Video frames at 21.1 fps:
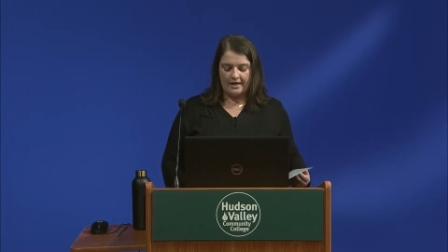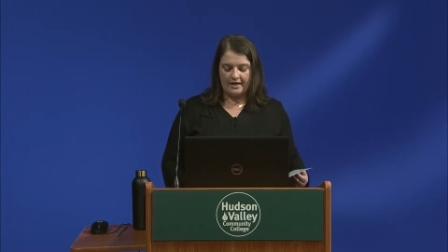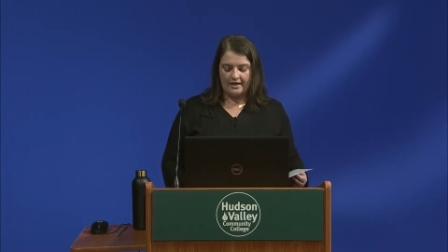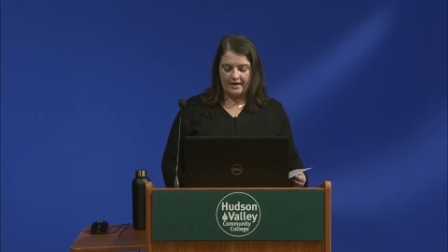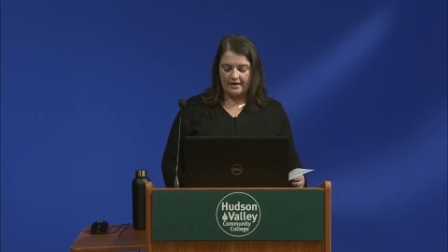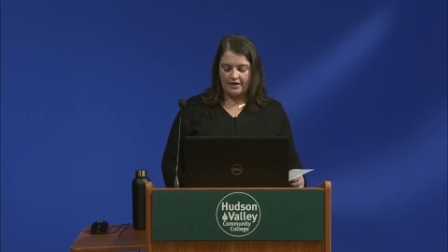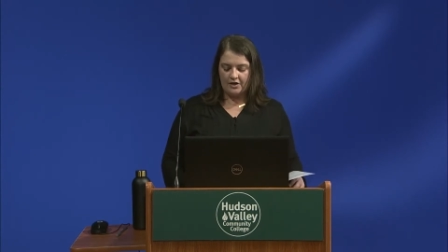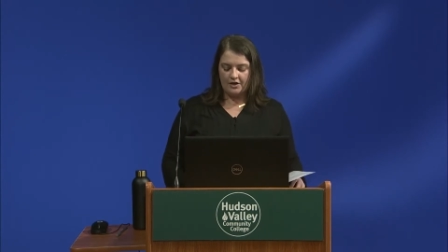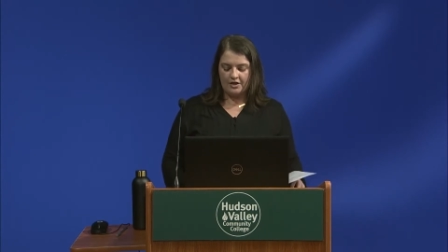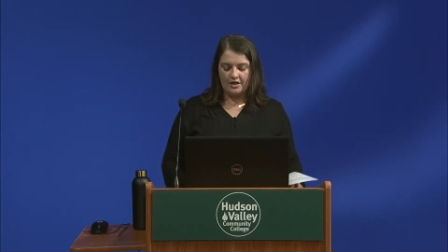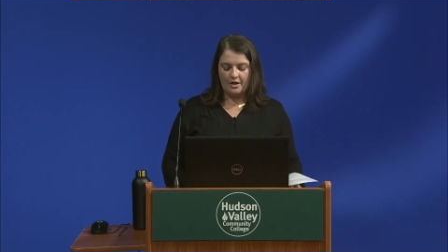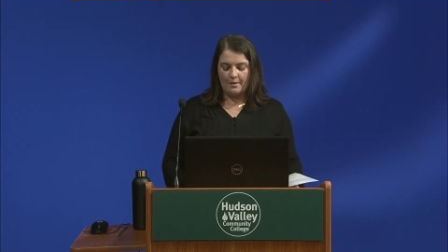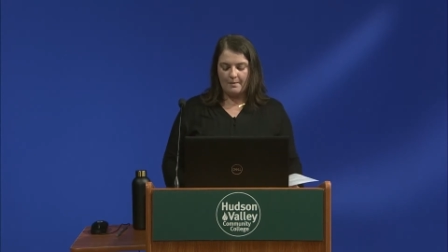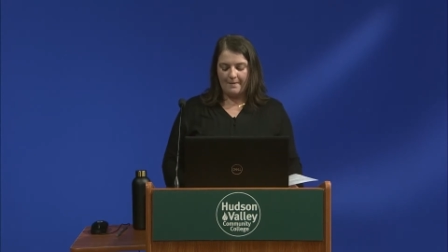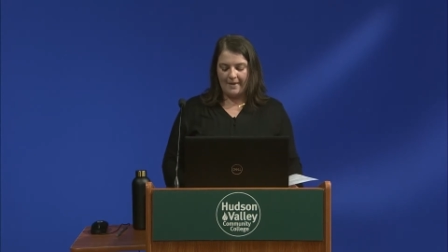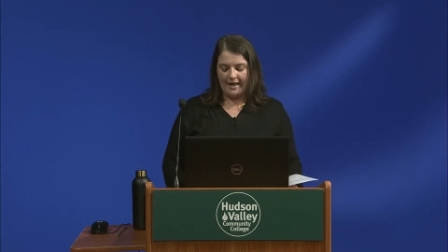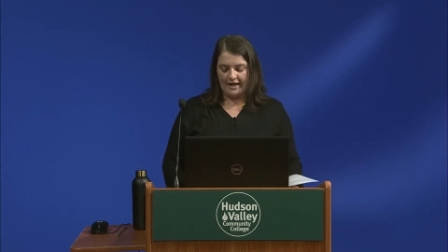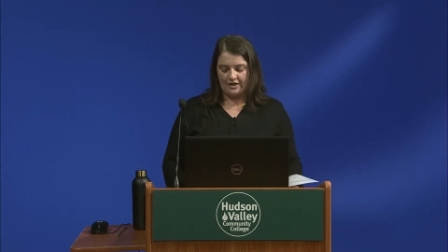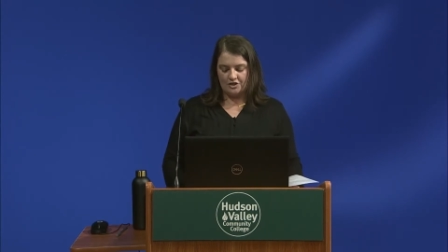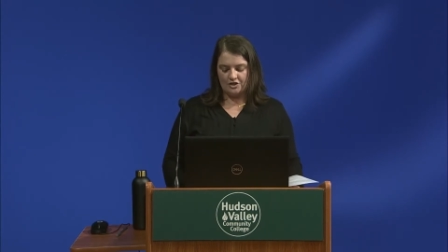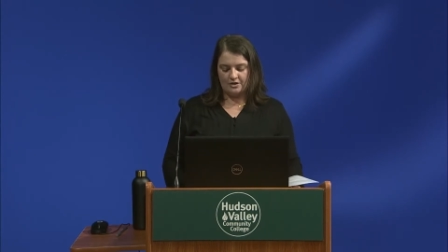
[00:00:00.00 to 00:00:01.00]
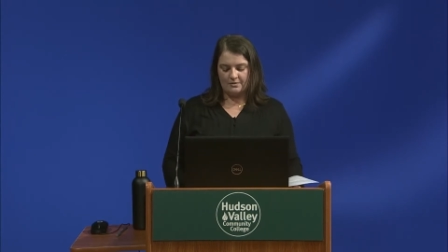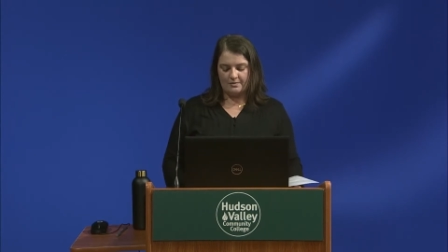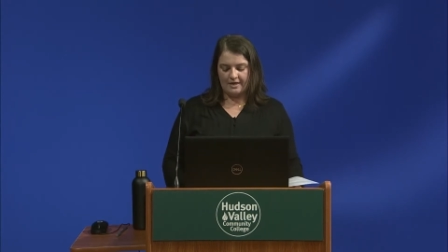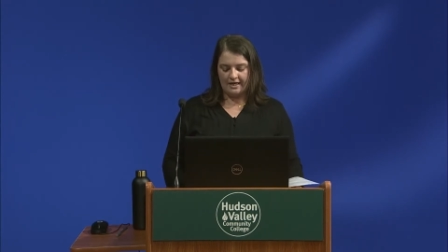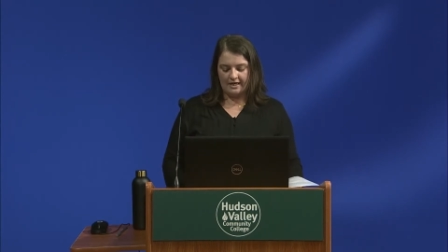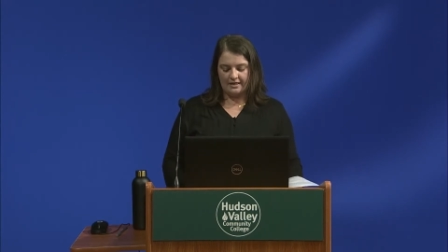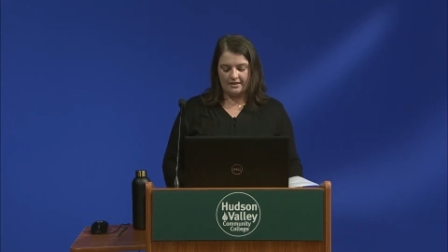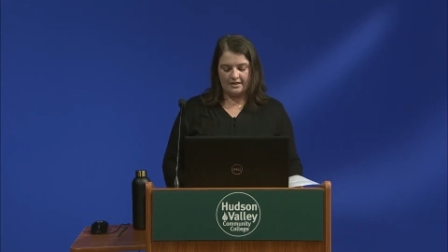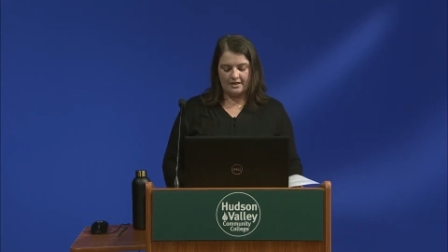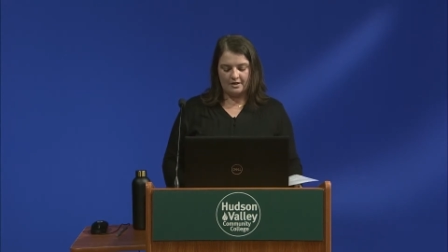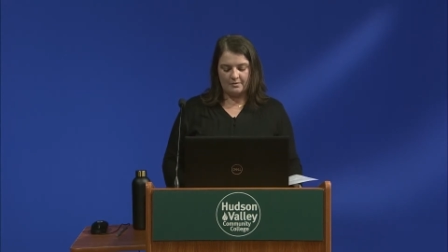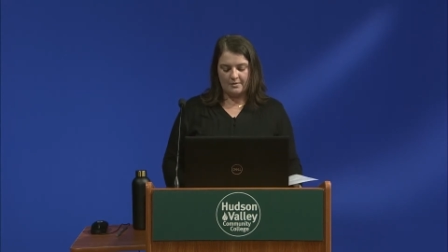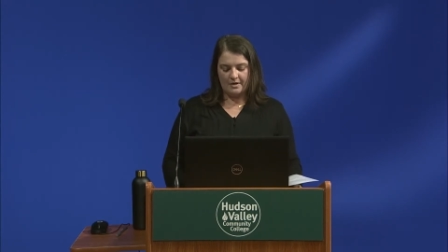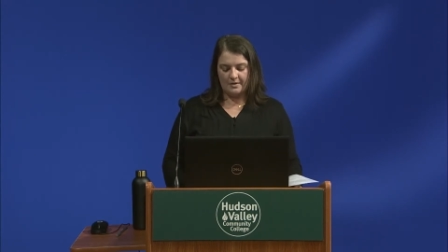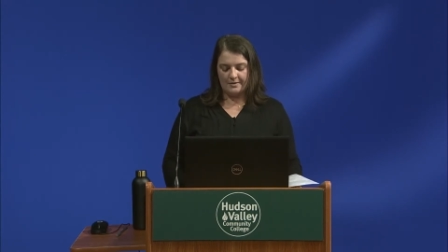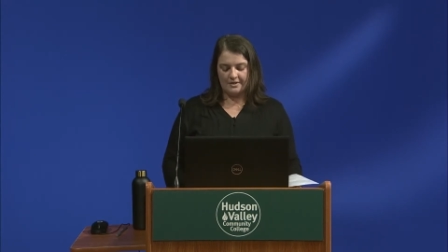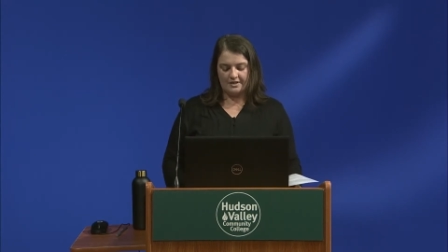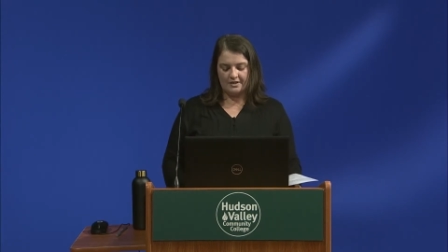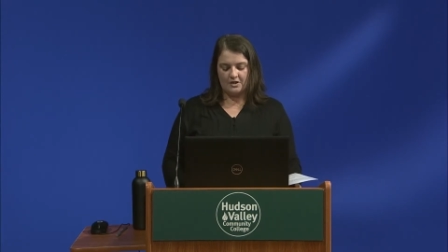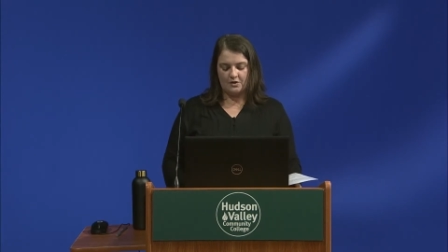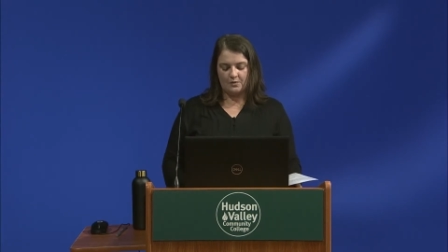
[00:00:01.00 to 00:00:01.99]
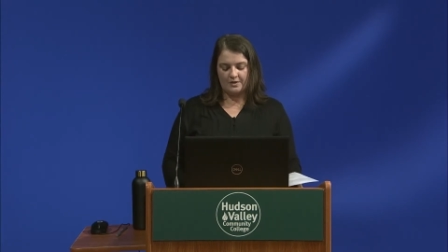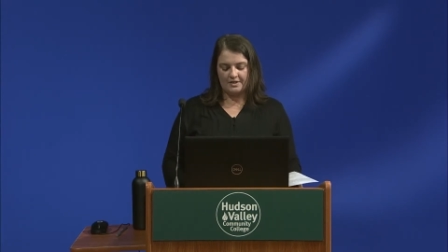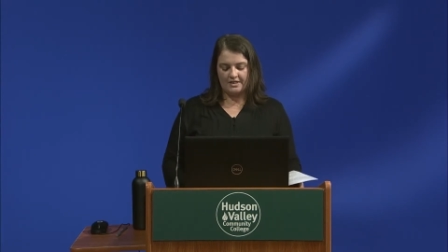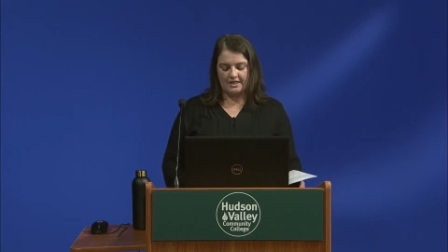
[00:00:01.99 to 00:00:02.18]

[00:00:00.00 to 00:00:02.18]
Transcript: and I couldn't imagine making the commitment that it would